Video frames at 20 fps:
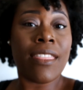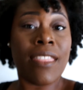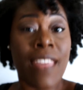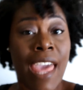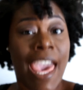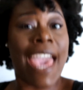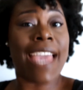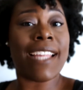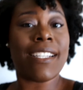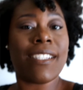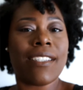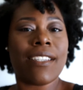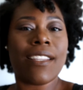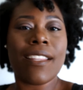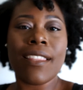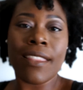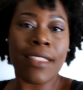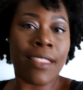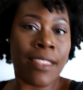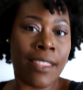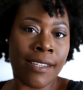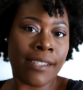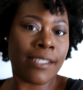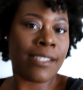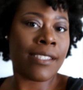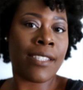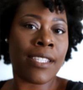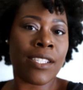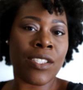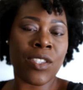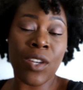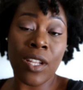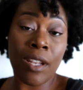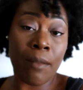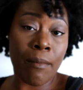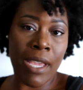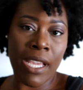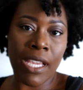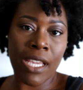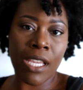that this is going to
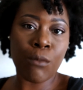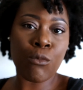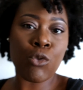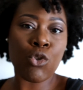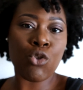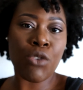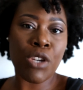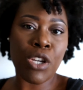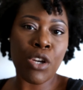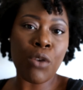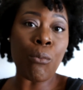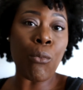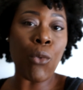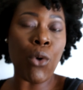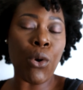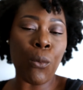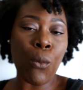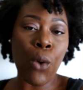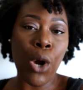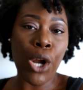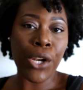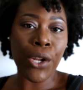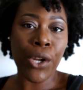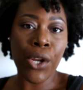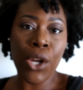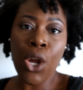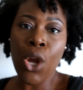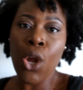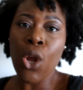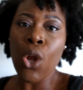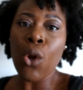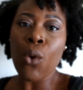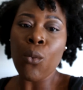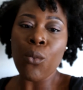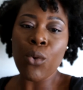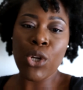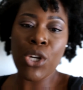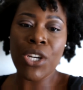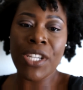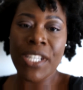make him drink more water.
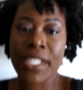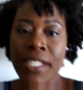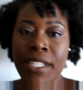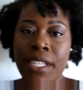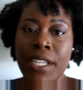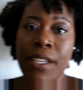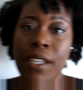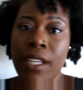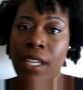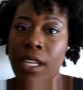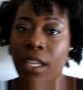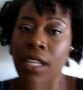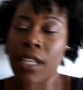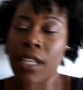We're going to see.